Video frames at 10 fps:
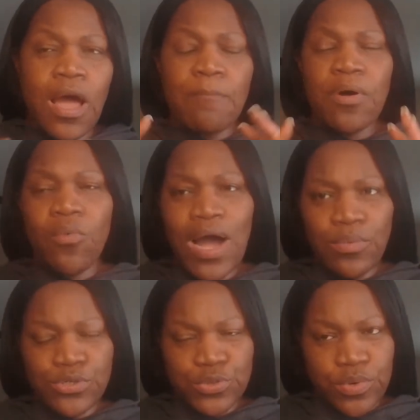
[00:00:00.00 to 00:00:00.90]
But why
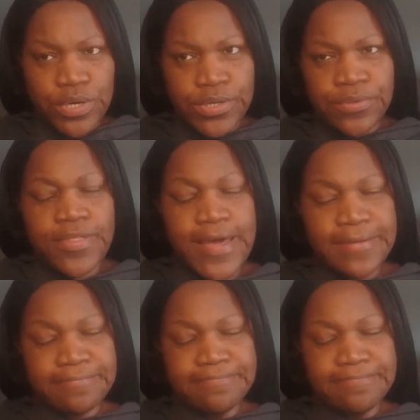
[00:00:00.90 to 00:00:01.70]
would you want to do that?